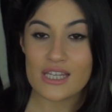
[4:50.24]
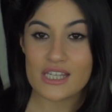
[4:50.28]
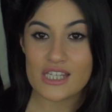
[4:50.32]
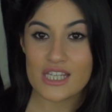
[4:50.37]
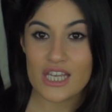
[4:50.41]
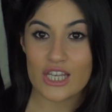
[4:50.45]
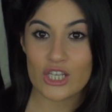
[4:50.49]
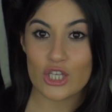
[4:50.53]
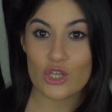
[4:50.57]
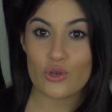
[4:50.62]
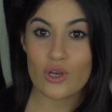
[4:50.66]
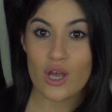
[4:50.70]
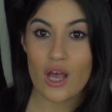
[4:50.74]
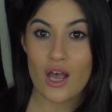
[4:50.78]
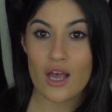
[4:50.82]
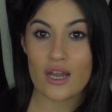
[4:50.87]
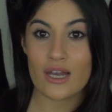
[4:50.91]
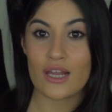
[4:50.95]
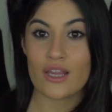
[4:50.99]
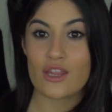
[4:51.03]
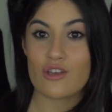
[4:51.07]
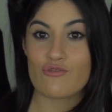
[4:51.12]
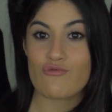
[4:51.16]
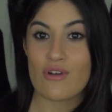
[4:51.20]
continue
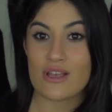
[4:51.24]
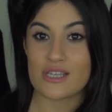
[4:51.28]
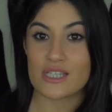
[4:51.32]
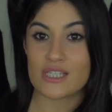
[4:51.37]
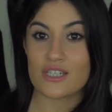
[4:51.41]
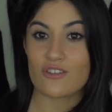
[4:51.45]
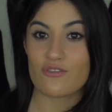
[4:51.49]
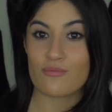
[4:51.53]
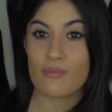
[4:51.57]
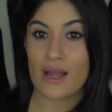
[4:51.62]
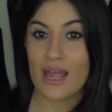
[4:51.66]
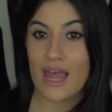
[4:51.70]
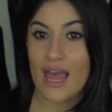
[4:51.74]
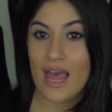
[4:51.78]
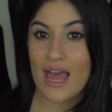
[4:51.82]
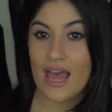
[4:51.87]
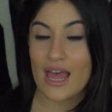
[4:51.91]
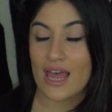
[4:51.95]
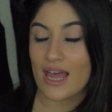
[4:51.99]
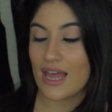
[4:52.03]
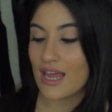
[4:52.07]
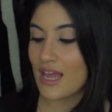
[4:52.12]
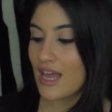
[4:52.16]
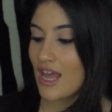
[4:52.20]
curling the rest of my
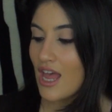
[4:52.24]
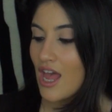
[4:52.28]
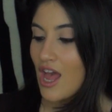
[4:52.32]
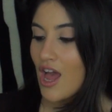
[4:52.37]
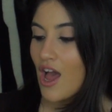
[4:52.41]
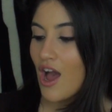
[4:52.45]
hair,